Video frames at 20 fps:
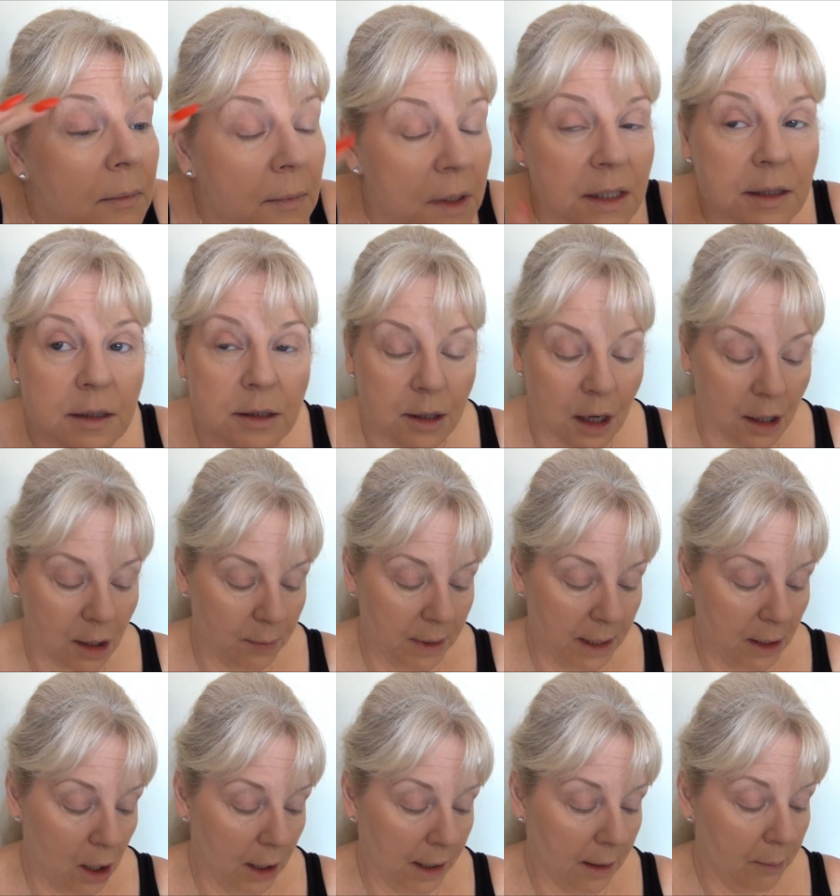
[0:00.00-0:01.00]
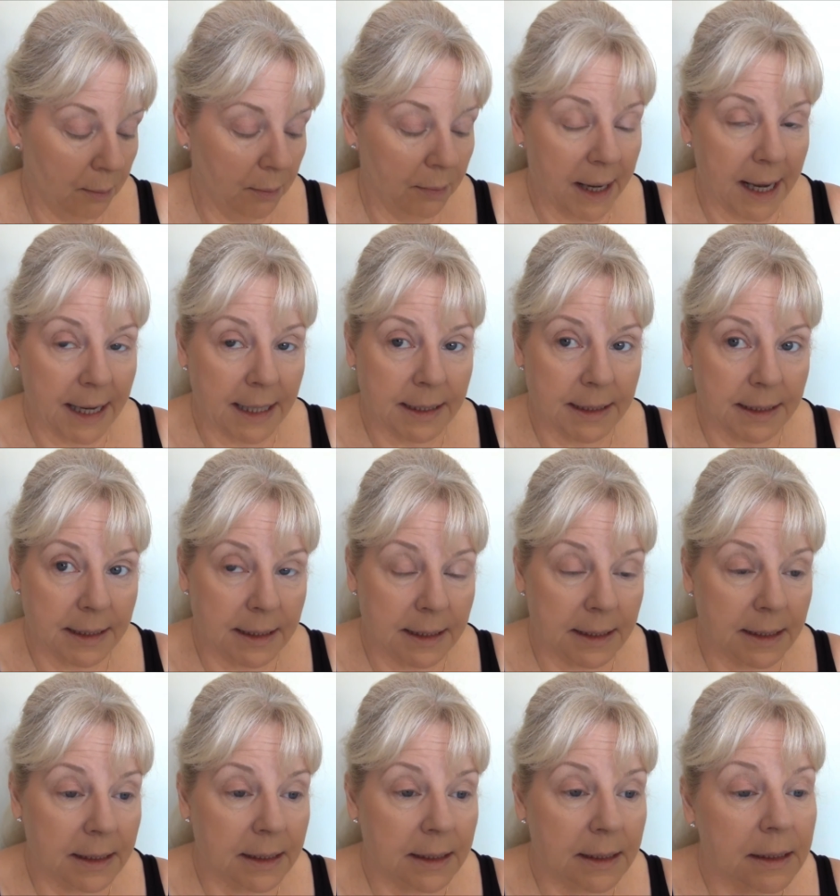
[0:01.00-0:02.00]
This is going to be like a
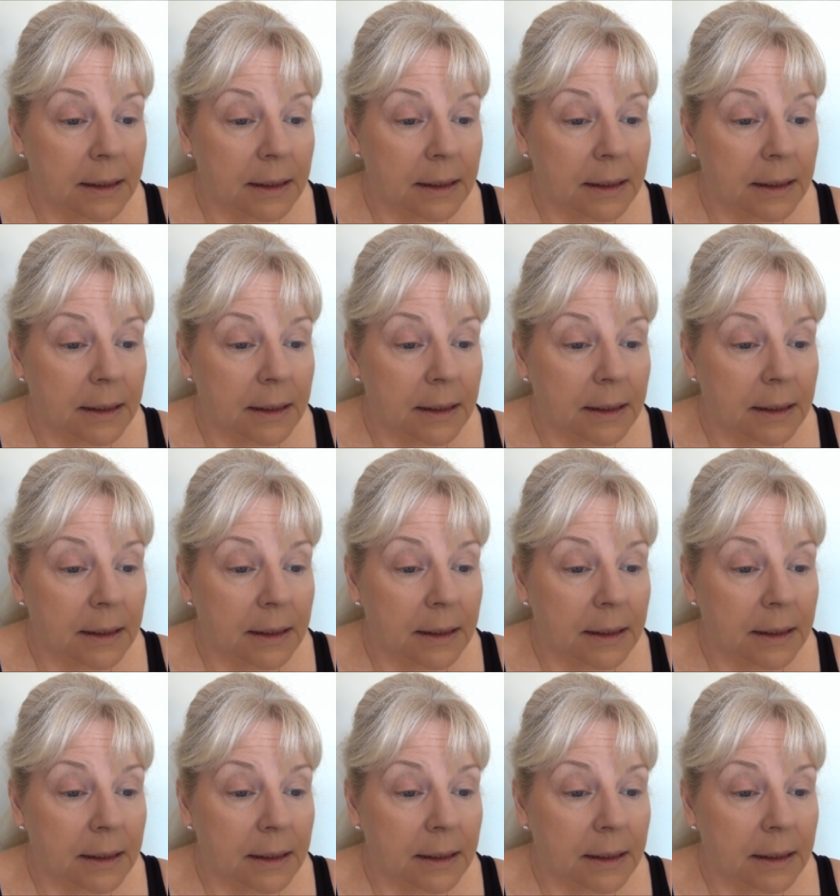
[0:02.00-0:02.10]
base.